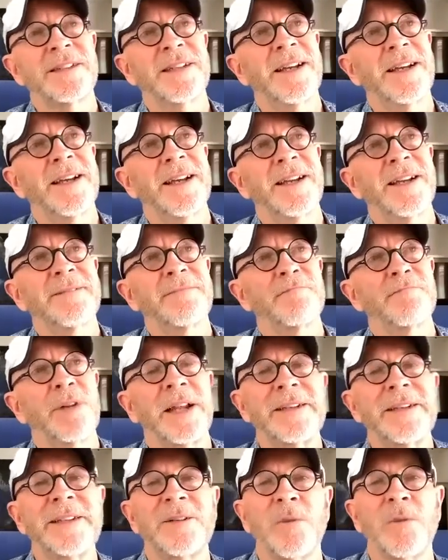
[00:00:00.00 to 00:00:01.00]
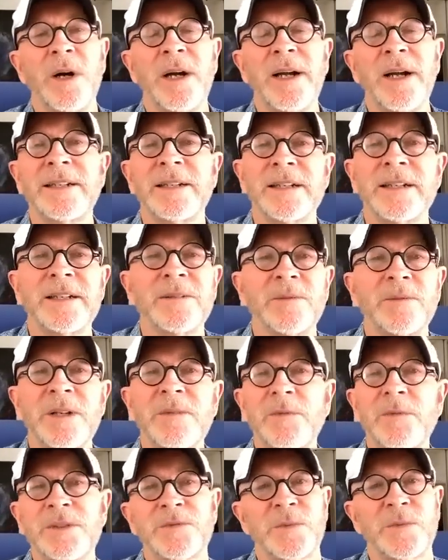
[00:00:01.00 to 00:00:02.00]
and blending wine. And it
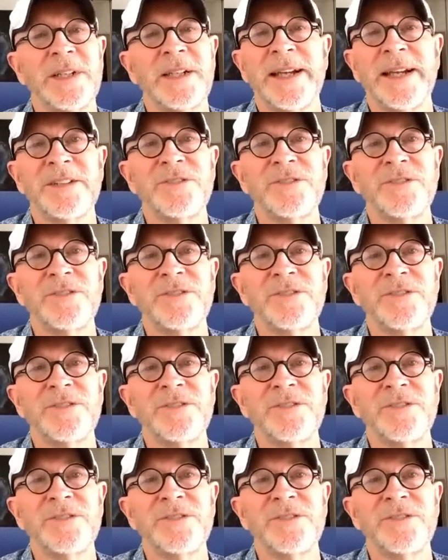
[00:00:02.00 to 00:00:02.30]
was really